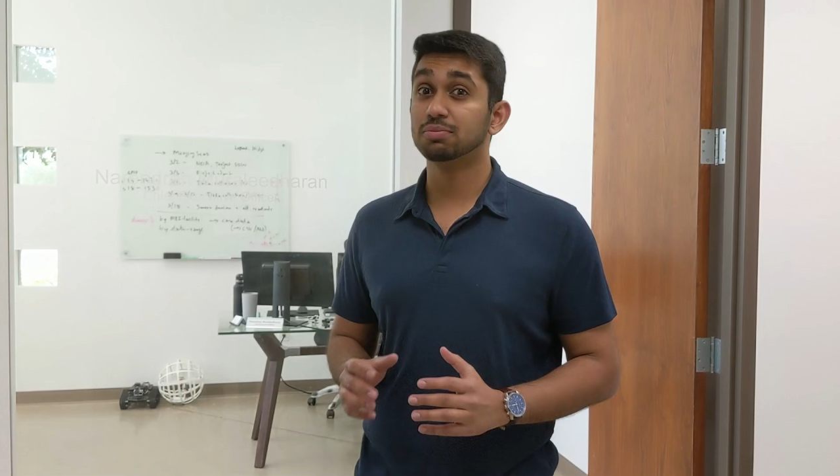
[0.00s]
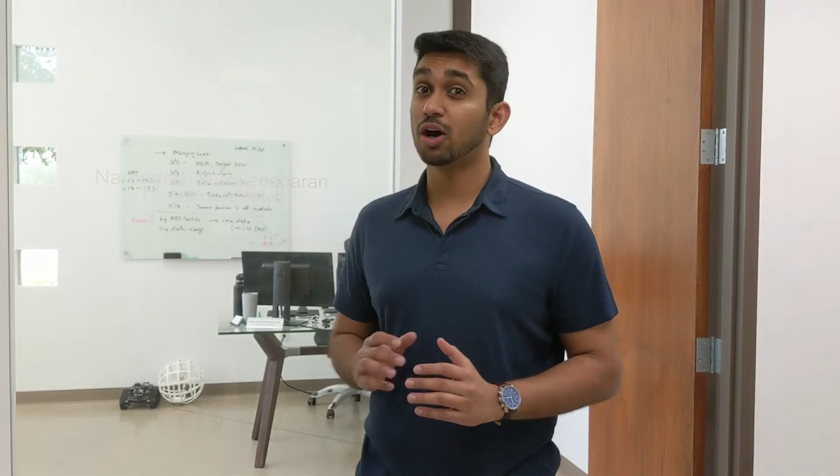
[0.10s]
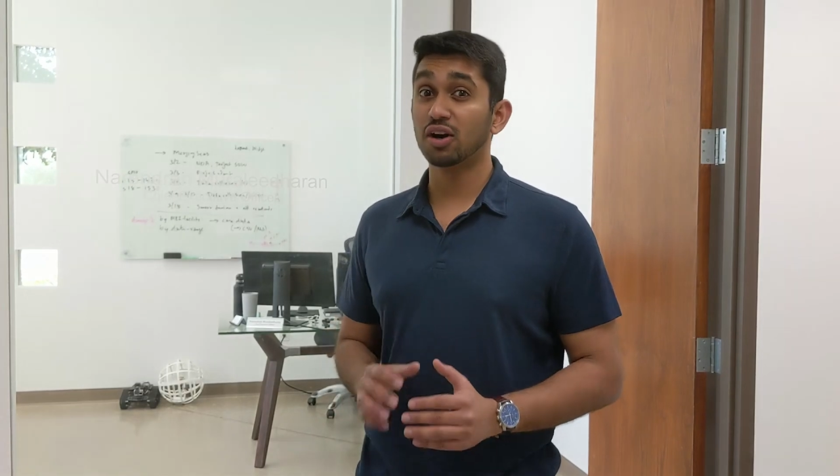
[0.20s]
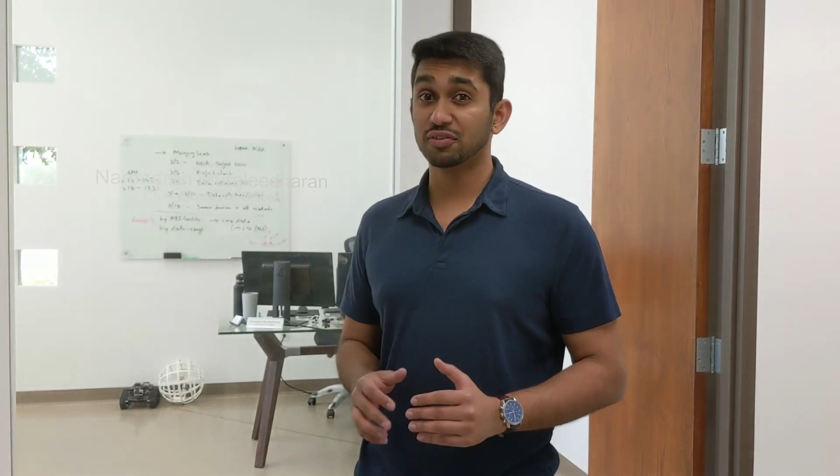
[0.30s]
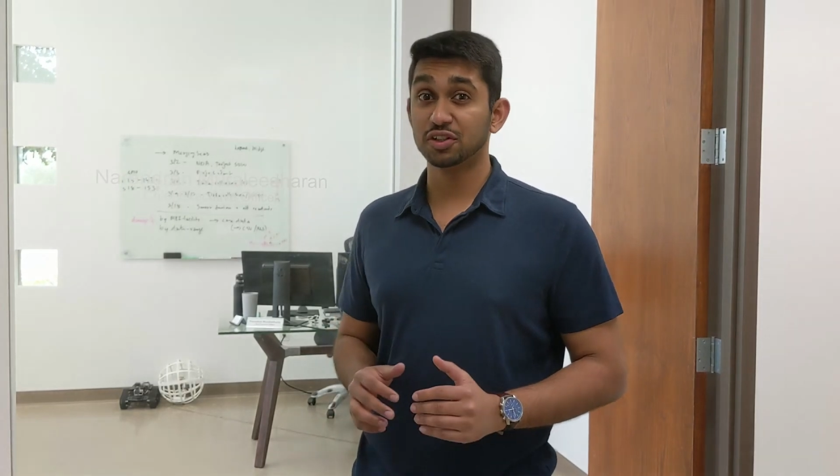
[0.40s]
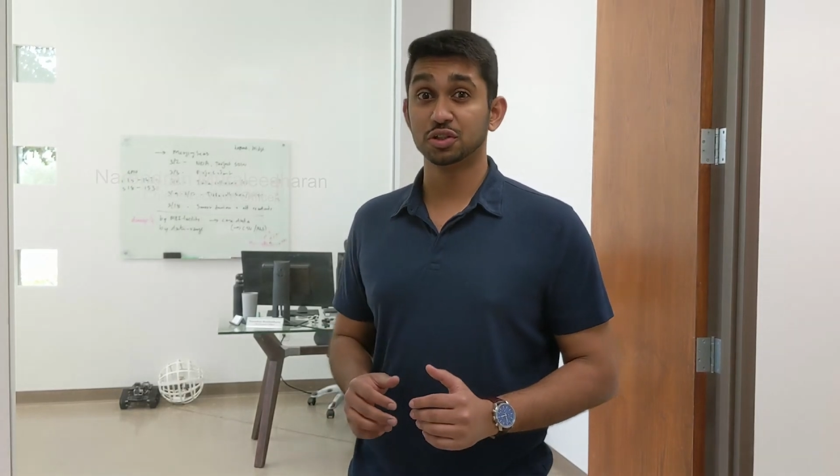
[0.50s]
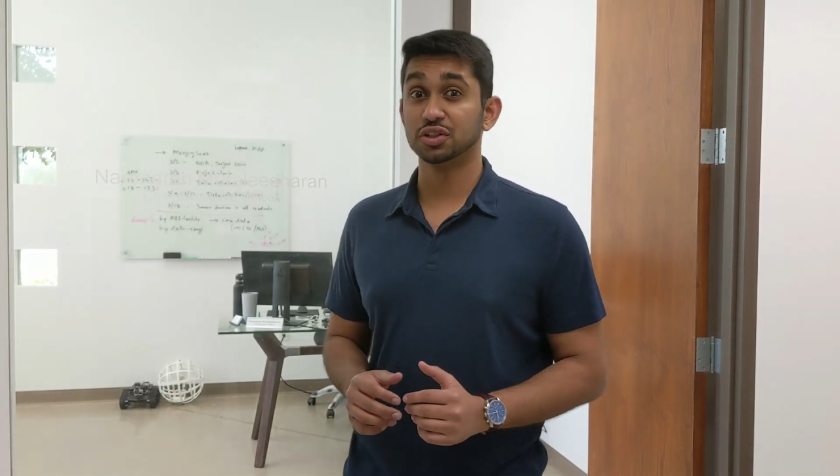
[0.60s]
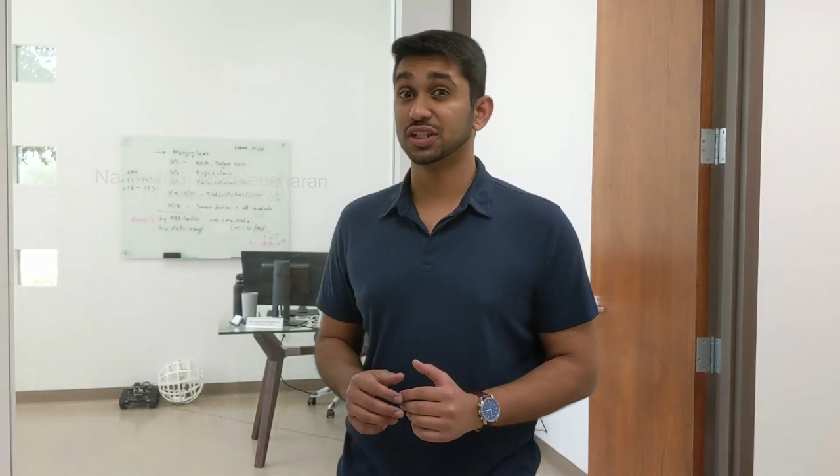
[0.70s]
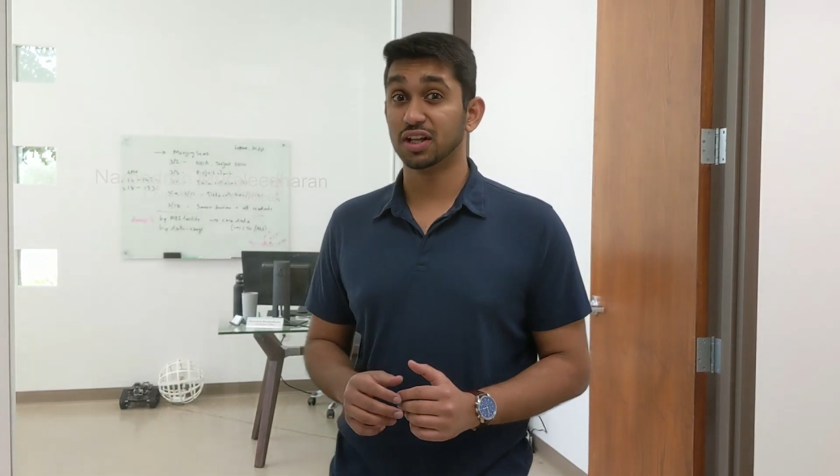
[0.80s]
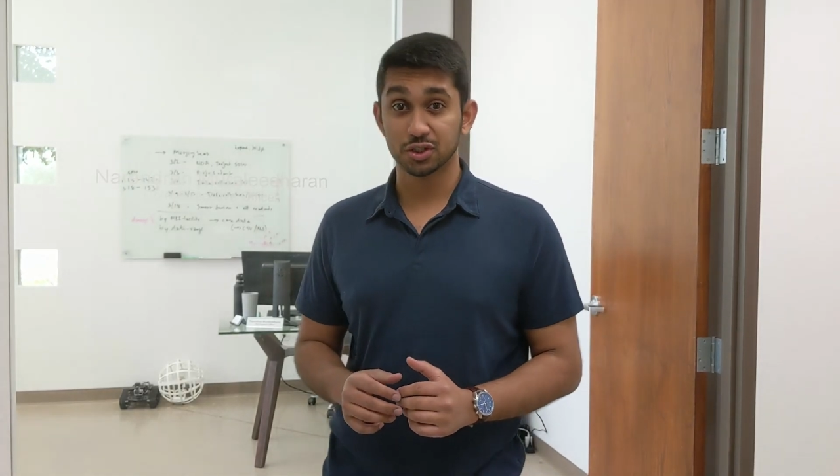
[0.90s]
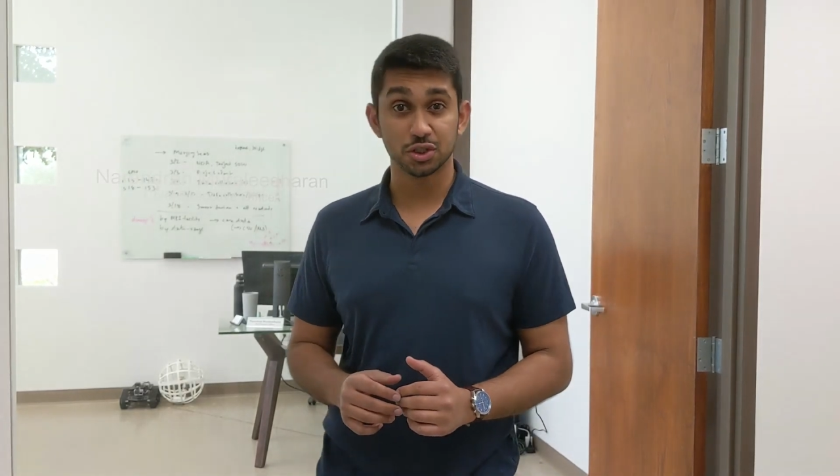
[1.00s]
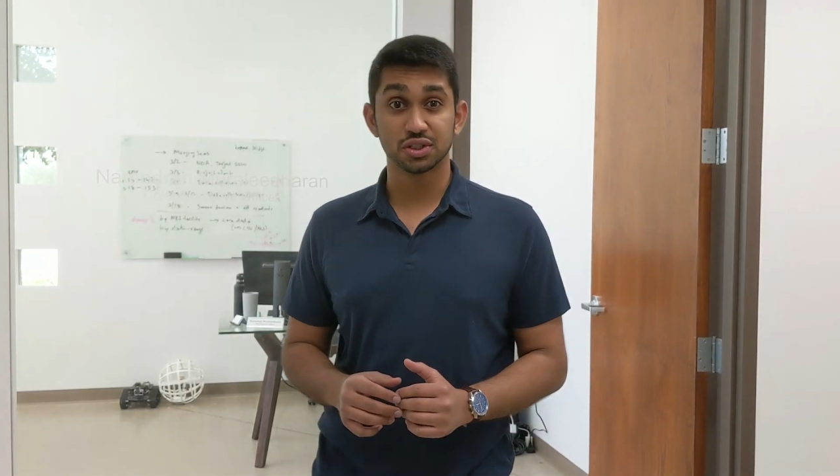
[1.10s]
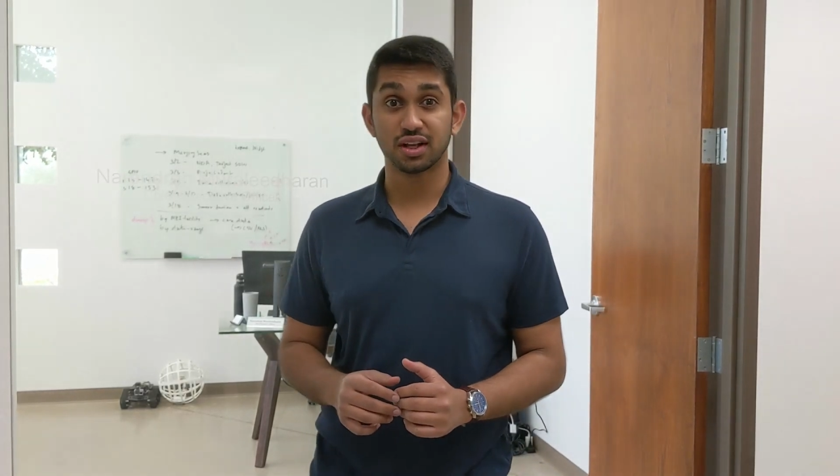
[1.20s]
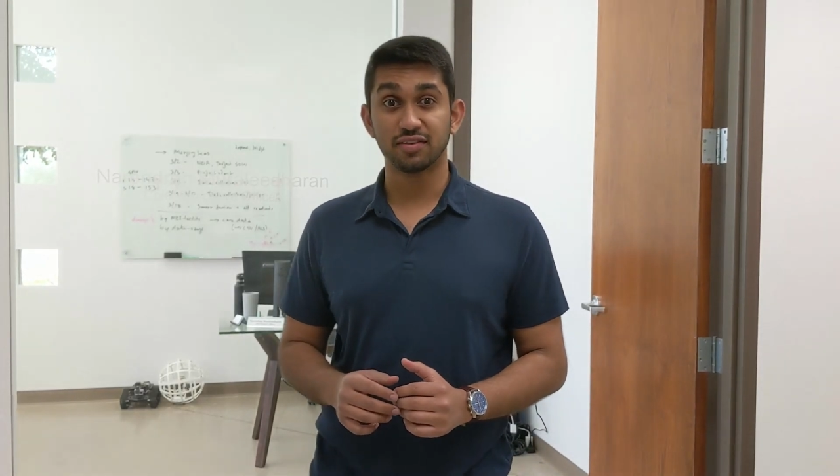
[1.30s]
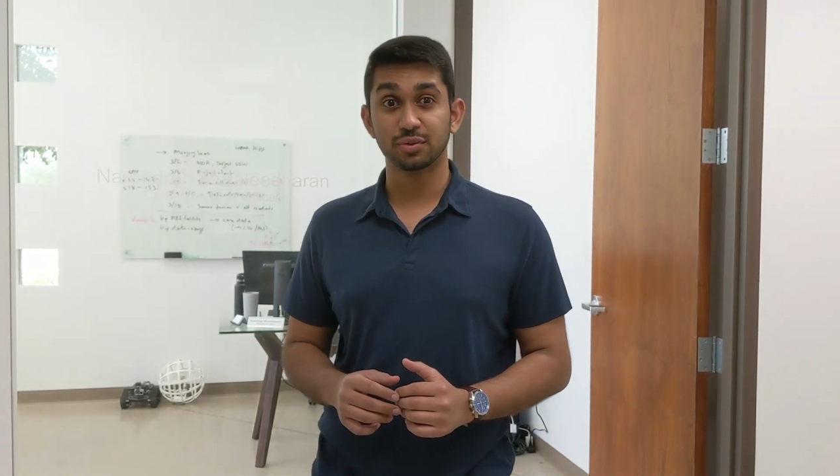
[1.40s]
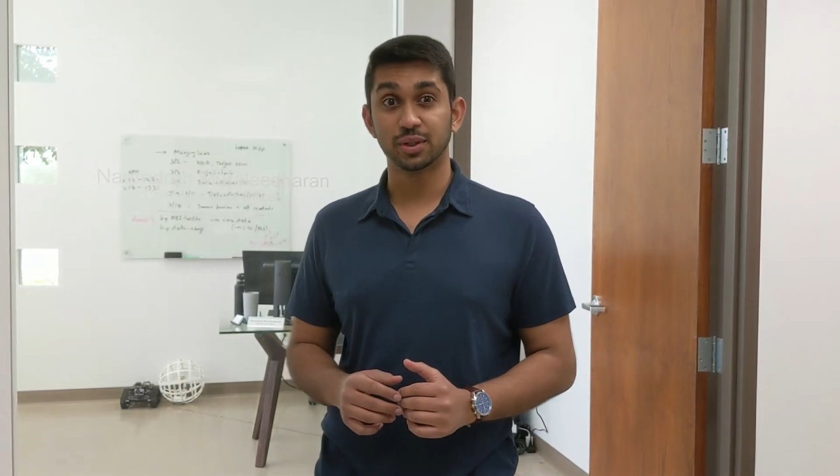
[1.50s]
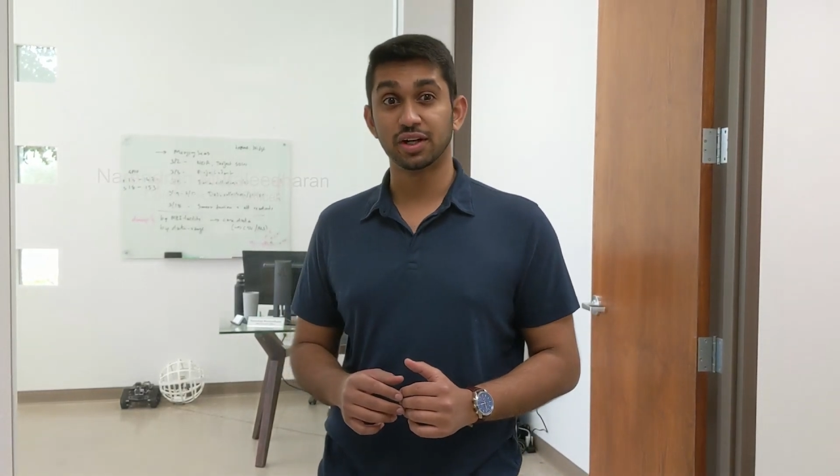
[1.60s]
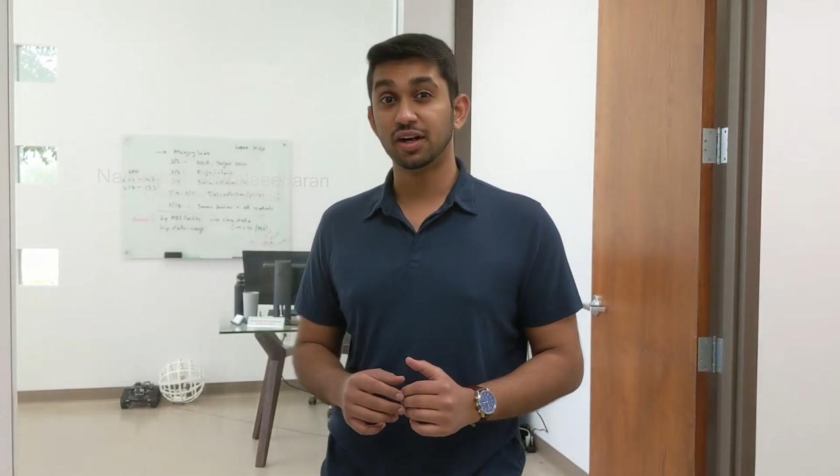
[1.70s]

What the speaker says: artificial intelligence software.